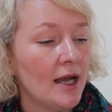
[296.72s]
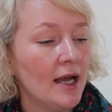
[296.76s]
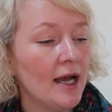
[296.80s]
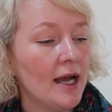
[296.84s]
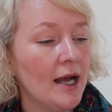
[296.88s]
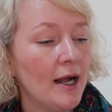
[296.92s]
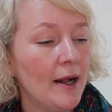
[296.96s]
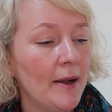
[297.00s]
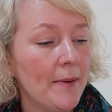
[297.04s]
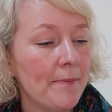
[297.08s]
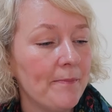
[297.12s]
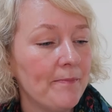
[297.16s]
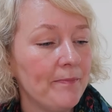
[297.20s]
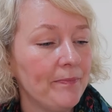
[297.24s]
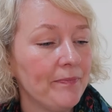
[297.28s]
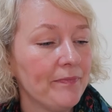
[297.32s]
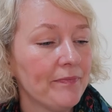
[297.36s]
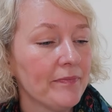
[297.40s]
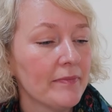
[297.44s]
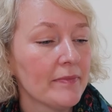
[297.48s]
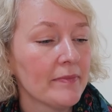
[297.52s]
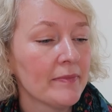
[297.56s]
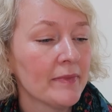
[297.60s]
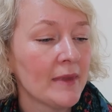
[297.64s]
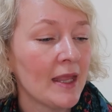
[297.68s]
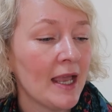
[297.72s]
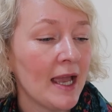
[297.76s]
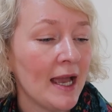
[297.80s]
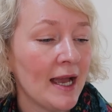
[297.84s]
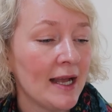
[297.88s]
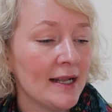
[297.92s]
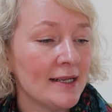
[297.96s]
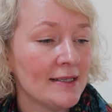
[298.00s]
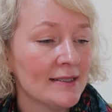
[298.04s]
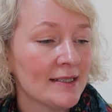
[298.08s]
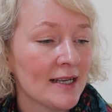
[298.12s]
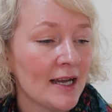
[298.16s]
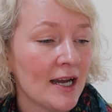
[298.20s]
um,
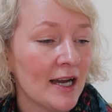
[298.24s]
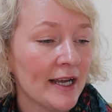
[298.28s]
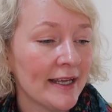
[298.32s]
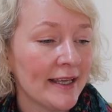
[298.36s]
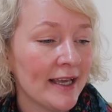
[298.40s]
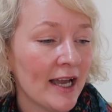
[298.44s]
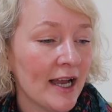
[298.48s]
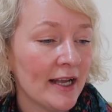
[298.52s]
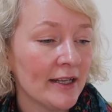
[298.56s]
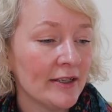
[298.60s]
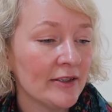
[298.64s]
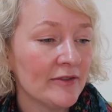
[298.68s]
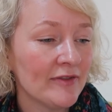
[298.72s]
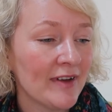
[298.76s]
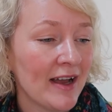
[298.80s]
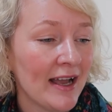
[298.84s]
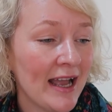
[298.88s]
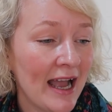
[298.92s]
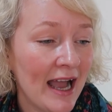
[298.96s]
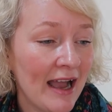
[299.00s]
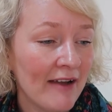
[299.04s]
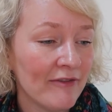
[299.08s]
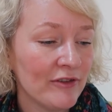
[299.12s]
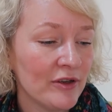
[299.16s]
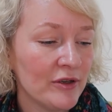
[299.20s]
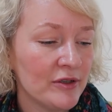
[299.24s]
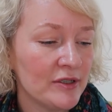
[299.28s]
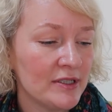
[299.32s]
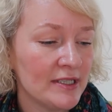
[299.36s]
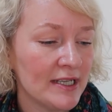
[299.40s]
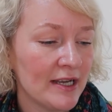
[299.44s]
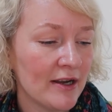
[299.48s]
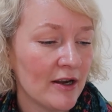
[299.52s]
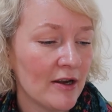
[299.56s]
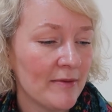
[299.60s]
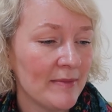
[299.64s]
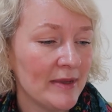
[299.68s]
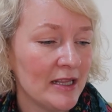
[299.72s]
and I kind of, I have used
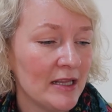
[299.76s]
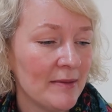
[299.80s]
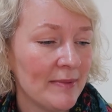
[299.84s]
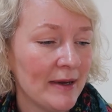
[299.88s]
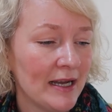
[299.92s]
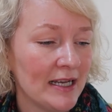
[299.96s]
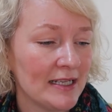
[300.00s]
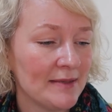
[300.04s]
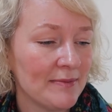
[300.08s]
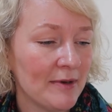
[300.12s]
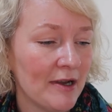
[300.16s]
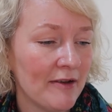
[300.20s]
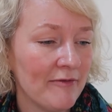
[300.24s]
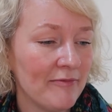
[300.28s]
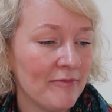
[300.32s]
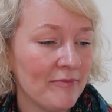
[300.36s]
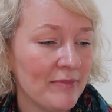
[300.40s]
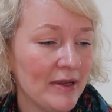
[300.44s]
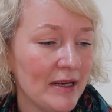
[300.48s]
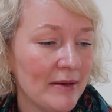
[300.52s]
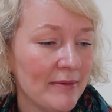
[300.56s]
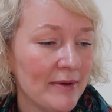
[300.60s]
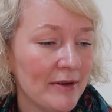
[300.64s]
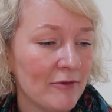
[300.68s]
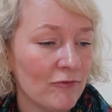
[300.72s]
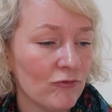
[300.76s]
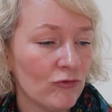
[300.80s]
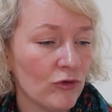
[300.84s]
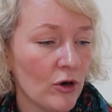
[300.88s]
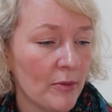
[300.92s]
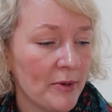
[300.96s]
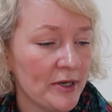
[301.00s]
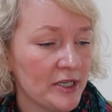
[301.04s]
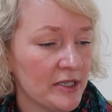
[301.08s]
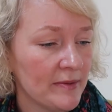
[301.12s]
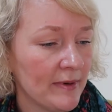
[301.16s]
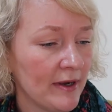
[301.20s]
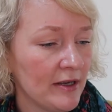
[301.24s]
serum in the past, but I've been a bit
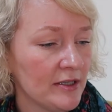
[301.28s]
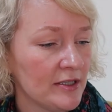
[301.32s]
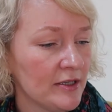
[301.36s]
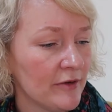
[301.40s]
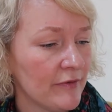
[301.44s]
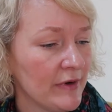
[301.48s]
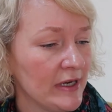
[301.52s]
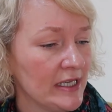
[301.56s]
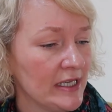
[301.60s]
rubbish about it